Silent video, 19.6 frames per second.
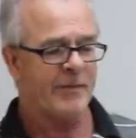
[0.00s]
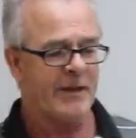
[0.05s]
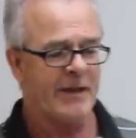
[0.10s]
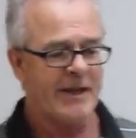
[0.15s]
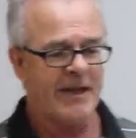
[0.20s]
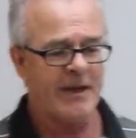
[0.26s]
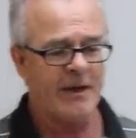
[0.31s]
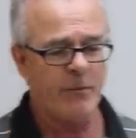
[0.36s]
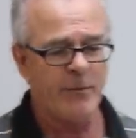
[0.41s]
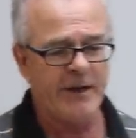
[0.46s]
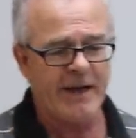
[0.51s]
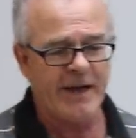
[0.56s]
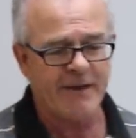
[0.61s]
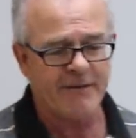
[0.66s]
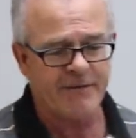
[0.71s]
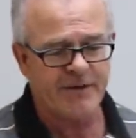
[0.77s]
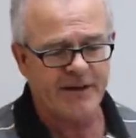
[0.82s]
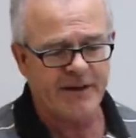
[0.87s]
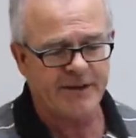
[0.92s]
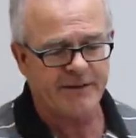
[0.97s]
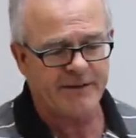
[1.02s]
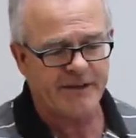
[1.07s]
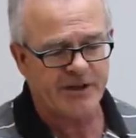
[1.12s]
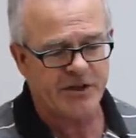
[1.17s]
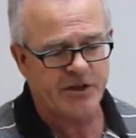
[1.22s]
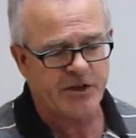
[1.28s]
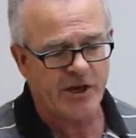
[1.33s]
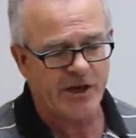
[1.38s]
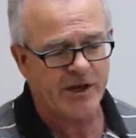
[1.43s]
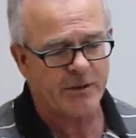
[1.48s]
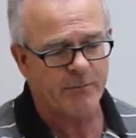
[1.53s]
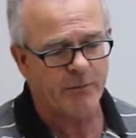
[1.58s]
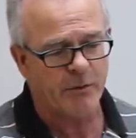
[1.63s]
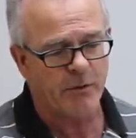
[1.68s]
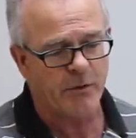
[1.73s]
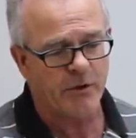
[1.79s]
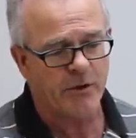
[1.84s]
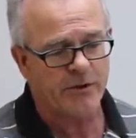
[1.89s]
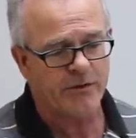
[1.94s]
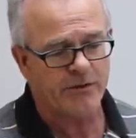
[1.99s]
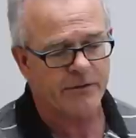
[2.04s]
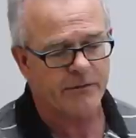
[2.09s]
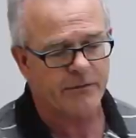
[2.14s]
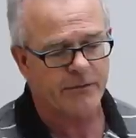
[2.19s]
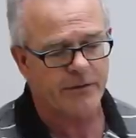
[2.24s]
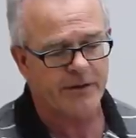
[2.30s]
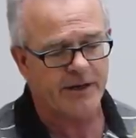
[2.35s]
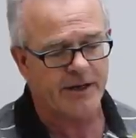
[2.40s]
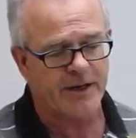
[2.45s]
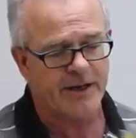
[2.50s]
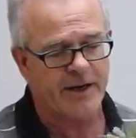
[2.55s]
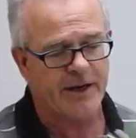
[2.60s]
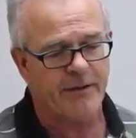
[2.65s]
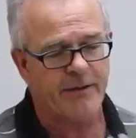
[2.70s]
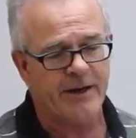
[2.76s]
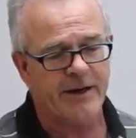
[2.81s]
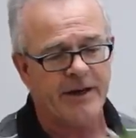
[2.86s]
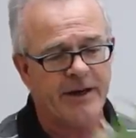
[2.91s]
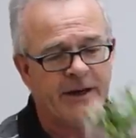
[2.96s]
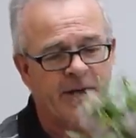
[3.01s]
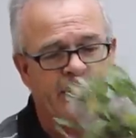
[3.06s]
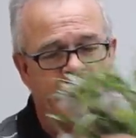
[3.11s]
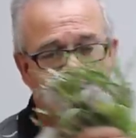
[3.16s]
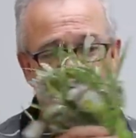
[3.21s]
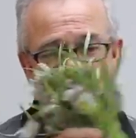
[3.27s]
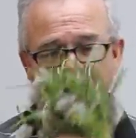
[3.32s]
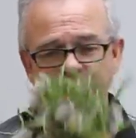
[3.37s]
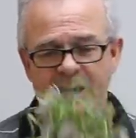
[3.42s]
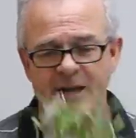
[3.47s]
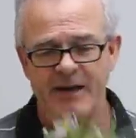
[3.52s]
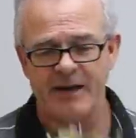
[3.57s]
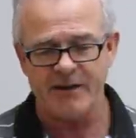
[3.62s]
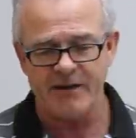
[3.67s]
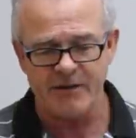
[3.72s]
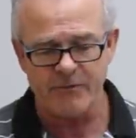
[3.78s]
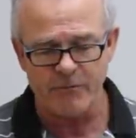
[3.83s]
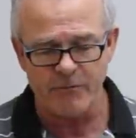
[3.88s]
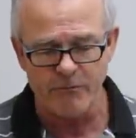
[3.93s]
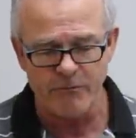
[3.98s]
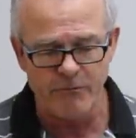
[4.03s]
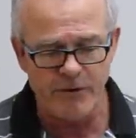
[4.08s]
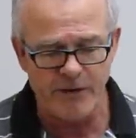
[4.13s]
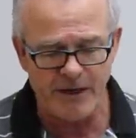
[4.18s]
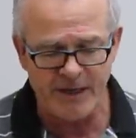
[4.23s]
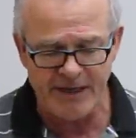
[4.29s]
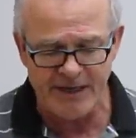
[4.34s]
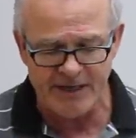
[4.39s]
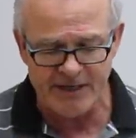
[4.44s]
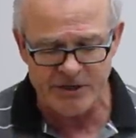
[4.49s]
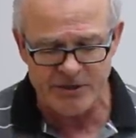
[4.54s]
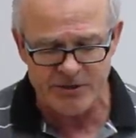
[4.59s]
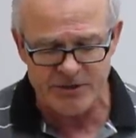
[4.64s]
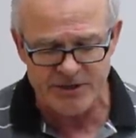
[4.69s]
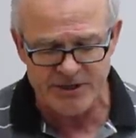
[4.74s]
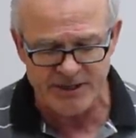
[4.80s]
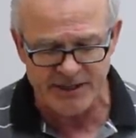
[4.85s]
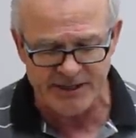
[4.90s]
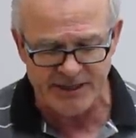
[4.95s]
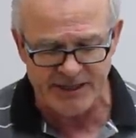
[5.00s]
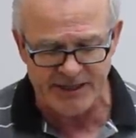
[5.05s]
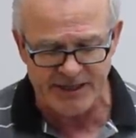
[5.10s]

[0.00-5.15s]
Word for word: Here we have the checkerboard fritillary. Really interesting.